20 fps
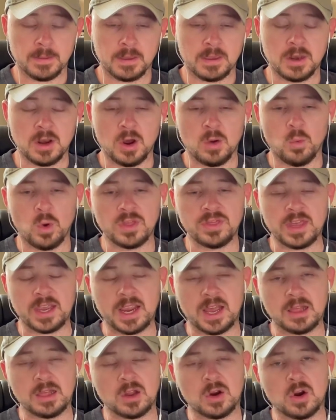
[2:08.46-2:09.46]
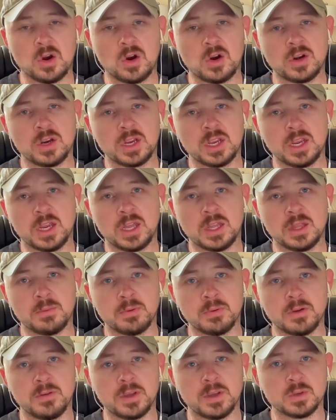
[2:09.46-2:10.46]
You know, one thing I learned in the
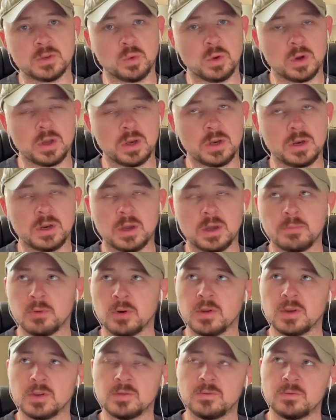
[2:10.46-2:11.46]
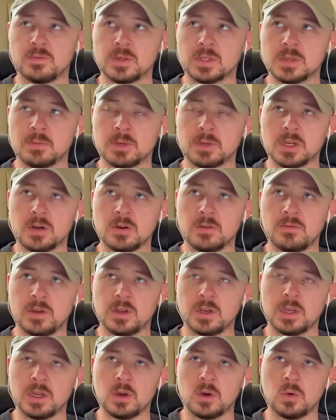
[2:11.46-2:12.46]
previous cemetery
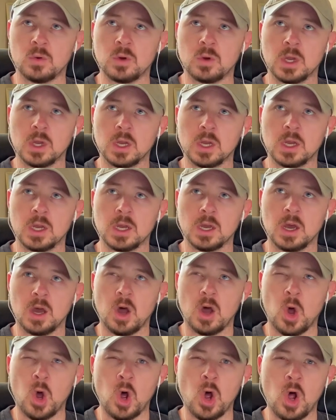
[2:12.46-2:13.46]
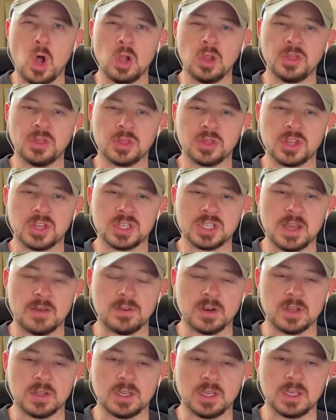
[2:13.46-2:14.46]
video, all
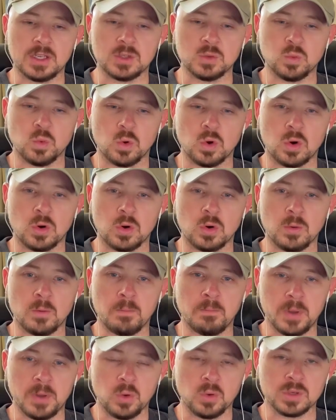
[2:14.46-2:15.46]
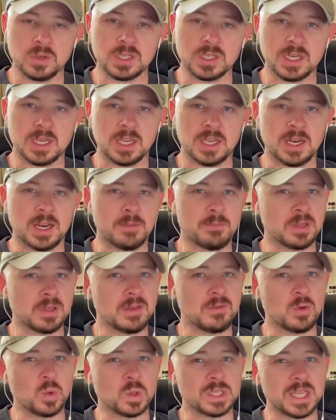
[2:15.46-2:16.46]
seven of these were built in, I
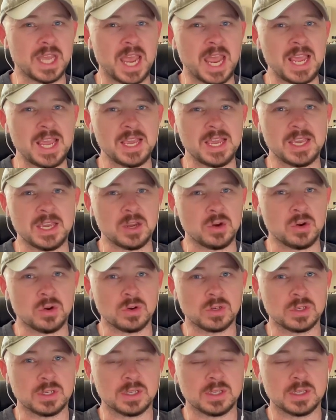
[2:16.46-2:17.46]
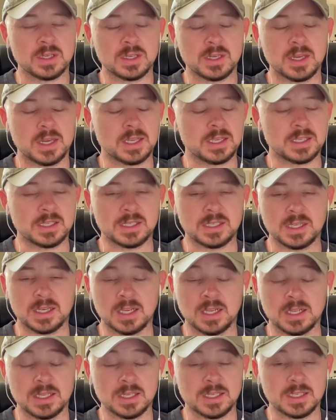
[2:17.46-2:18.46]
believe it was 8 years. That's
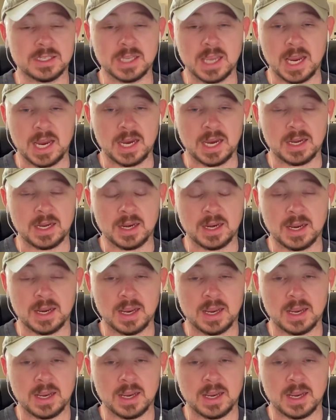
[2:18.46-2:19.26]
insane.